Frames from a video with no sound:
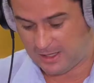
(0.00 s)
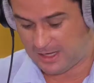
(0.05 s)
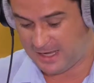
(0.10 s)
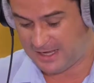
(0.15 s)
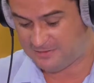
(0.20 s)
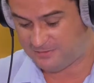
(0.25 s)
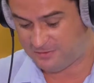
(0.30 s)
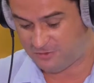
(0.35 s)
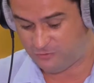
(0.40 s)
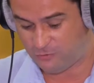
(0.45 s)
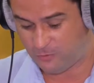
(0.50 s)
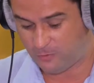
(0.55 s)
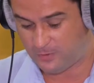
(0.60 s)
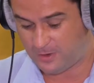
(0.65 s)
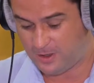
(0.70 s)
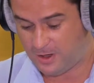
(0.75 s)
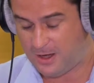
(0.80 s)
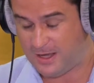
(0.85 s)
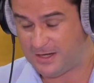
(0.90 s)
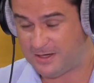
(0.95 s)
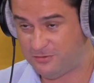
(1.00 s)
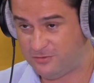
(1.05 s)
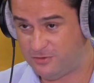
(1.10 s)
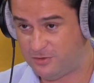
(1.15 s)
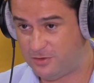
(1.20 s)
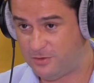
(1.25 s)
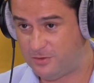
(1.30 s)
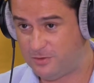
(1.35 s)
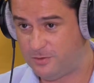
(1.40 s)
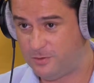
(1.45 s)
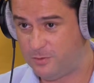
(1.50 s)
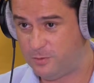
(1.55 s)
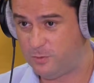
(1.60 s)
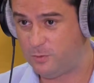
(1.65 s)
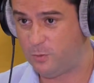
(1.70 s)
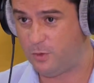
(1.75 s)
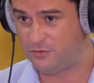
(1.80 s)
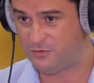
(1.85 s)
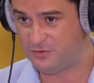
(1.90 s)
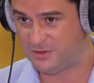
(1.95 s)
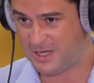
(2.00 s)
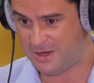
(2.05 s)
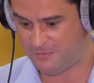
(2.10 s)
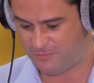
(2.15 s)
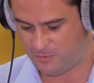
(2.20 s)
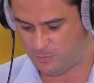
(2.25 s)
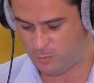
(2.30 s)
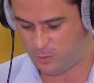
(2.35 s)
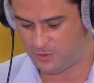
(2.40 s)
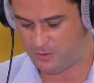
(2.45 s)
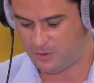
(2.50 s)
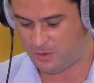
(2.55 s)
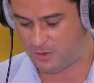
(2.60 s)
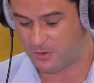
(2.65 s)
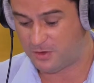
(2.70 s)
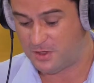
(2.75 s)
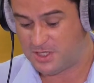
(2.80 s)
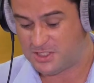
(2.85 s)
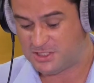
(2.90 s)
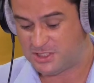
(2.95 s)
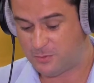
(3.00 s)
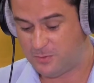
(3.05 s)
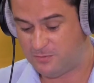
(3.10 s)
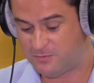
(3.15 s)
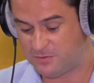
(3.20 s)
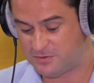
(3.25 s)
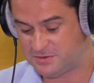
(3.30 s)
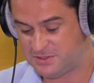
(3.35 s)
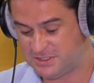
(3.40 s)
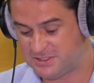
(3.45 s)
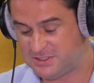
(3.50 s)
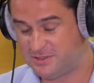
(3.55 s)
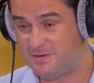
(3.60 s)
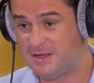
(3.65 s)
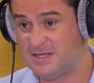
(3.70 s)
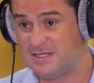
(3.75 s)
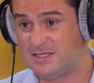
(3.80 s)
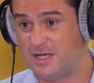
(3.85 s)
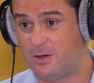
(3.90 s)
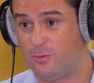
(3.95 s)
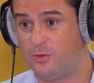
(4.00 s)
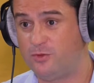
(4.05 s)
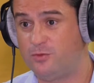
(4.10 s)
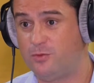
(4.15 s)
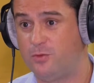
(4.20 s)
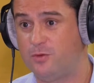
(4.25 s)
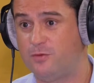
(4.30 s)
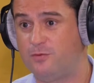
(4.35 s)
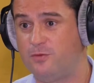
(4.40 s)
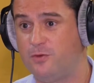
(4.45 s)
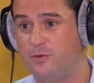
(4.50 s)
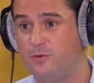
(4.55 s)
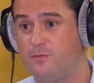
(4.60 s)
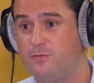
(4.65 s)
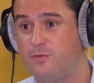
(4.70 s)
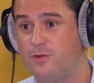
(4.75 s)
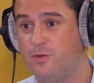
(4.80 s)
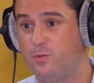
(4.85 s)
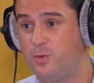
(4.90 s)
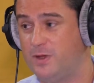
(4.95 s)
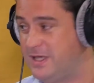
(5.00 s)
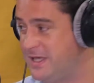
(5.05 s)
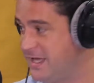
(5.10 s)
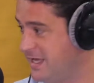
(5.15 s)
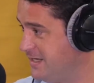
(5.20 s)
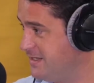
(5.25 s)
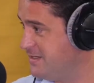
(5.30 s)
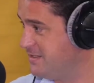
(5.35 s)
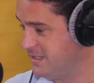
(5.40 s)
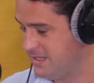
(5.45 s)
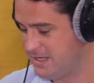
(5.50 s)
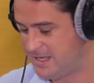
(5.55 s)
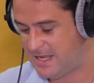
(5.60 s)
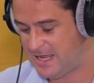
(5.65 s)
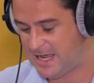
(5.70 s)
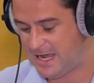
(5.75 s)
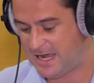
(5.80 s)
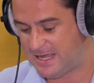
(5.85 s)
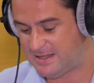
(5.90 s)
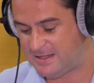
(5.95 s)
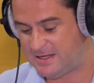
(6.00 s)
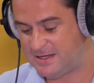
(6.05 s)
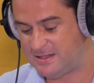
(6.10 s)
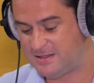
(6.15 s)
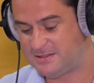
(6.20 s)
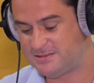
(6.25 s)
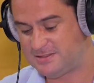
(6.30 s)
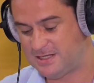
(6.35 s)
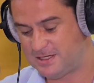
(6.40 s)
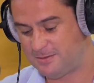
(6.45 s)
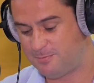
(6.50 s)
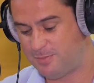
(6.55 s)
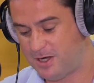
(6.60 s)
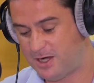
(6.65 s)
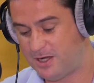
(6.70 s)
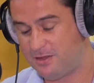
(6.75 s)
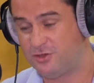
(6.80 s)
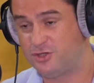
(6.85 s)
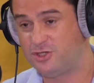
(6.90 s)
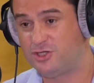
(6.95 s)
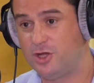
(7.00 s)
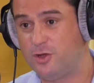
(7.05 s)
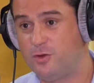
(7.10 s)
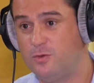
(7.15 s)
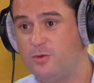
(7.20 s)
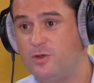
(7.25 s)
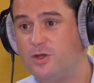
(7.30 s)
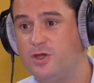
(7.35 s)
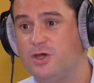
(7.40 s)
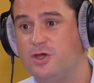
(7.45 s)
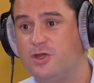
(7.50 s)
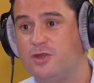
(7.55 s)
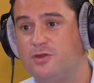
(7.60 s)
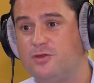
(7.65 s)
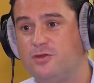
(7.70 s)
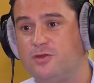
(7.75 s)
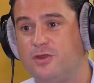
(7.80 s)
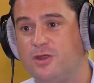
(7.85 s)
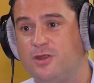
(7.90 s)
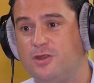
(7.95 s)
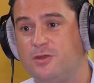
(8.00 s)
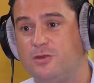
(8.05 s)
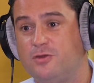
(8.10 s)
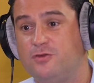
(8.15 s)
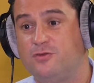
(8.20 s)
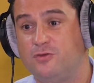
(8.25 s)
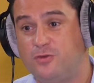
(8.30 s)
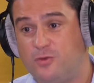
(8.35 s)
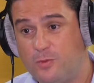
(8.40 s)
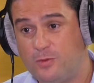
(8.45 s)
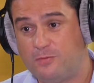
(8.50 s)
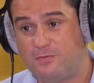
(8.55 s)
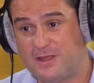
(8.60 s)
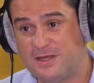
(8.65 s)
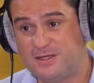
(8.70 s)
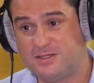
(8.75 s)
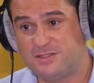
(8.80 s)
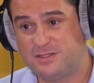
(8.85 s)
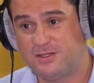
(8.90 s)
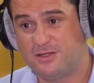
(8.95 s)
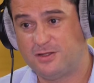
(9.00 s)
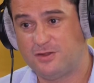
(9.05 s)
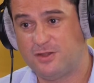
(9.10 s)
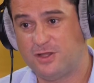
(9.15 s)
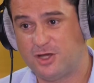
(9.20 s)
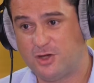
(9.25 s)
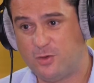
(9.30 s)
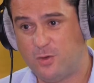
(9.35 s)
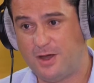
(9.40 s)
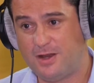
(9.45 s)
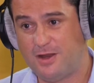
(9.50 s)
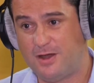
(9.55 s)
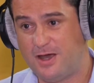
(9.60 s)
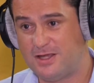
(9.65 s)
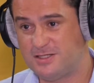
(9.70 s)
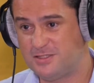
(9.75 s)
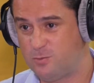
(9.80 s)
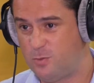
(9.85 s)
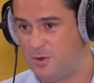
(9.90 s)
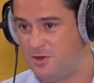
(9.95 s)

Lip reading: I had to draw a line as to what to cover and what not. So we've got six events that I want to talk through for the weekend, and then in the second part of the show, two events that are quite nice,